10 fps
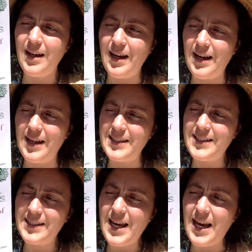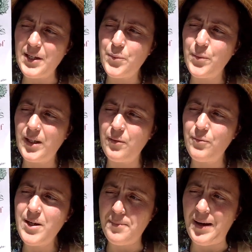and that we can
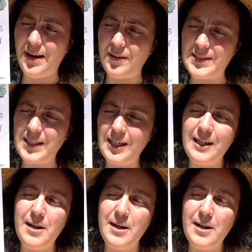read about,